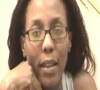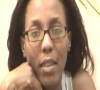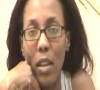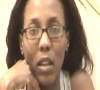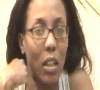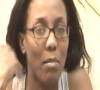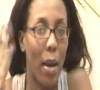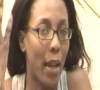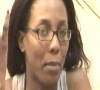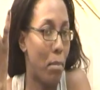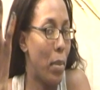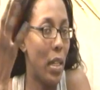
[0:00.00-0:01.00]
I think it
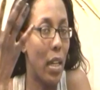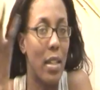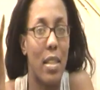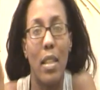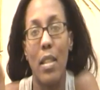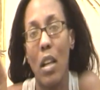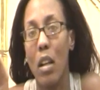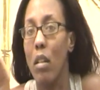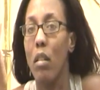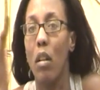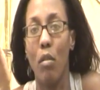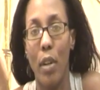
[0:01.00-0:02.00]
might be
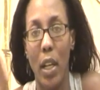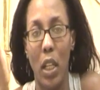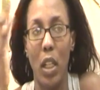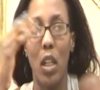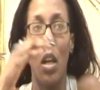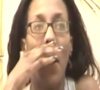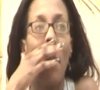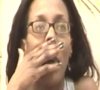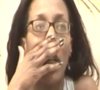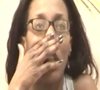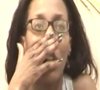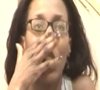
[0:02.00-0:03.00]
existing already,
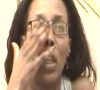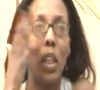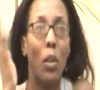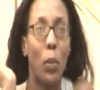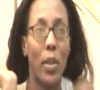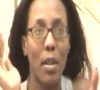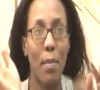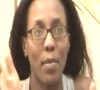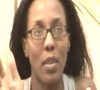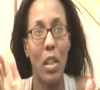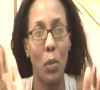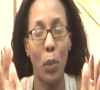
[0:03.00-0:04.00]
but it will
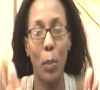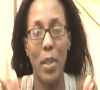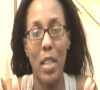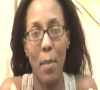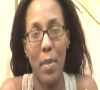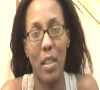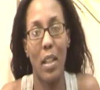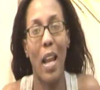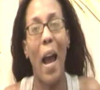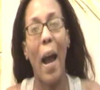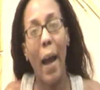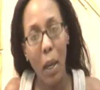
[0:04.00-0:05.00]
some. It will be something
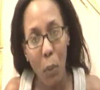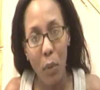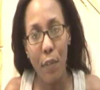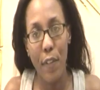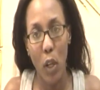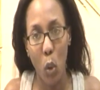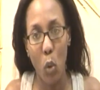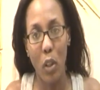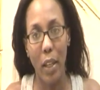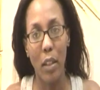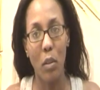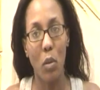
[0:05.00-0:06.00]
that I will
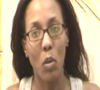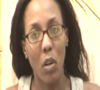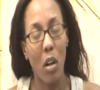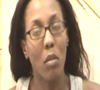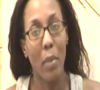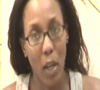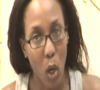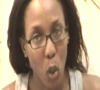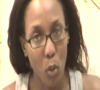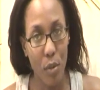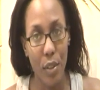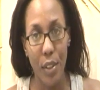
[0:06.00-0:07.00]
follow like on my
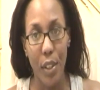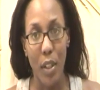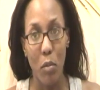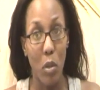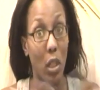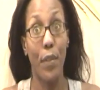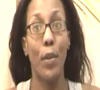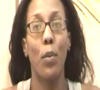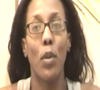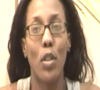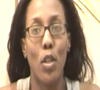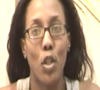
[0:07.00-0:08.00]
own. Well, if
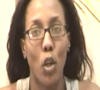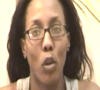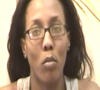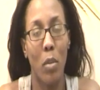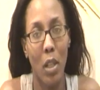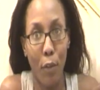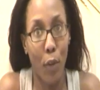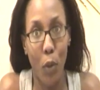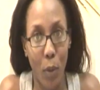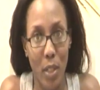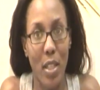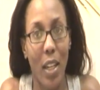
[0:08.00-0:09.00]
you want to join me, of
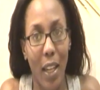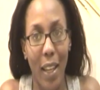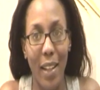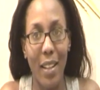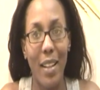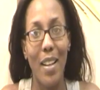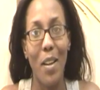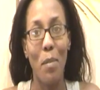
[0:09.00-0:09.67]
course you can.